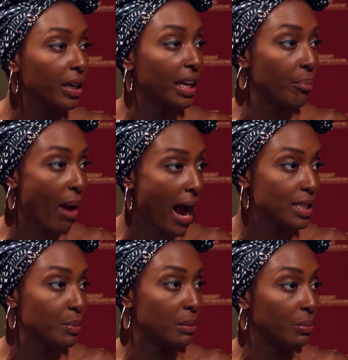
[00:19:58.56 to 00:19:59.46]
it
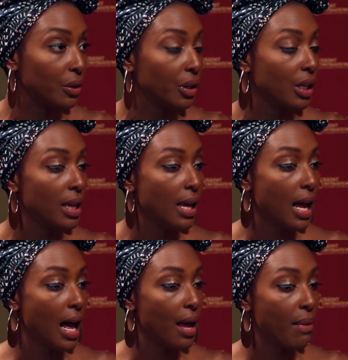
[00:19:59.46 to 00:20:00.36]
impacts people,
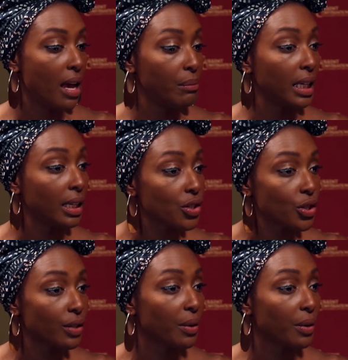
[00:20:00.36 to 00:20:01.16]
and making sure